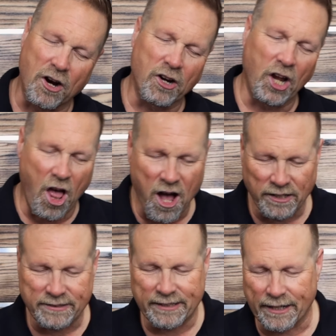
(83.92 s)
our
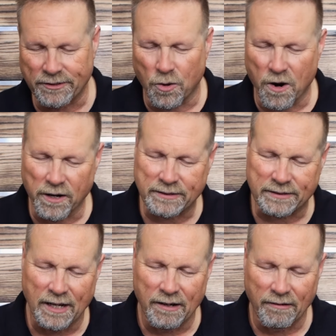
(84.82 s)
long set of
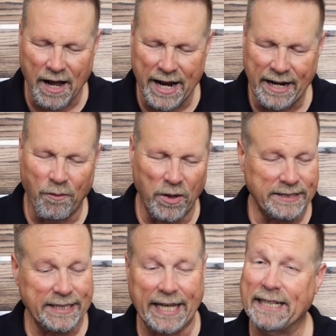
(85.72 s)
Torx, right?
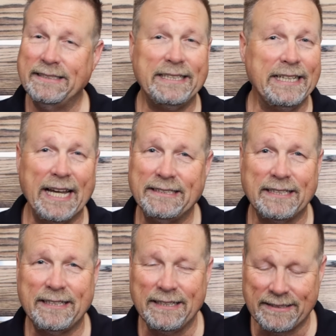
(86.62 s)
Once again, T8
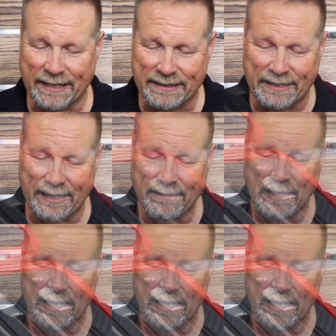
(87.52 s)
to T60.